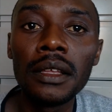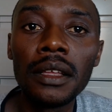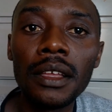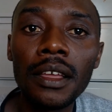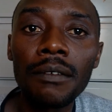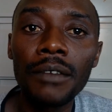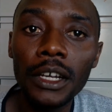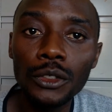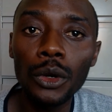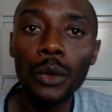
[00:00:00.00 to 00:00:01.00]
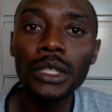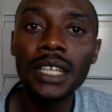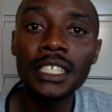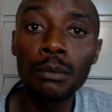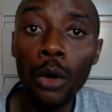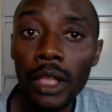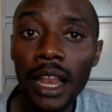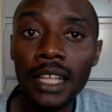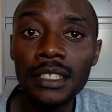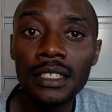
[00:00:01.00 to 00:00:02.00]
a factory which has
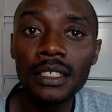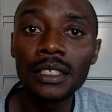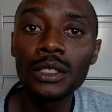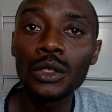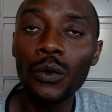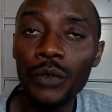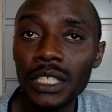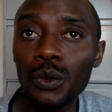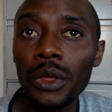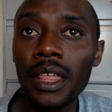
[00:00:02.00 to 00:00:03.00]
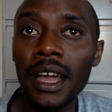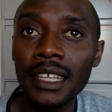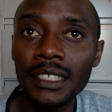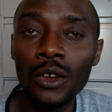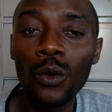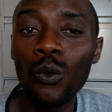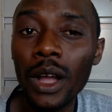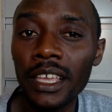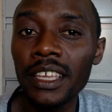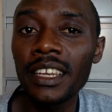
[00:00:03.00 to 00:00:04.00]
boilers, you're faced with the hazard of
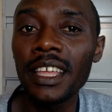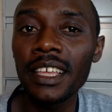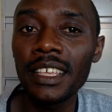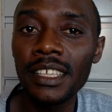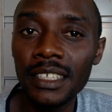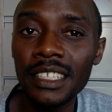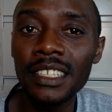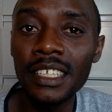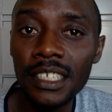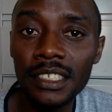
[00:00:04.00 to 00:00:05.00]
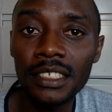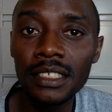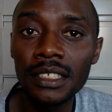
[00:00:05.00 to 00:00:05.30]
working in heat,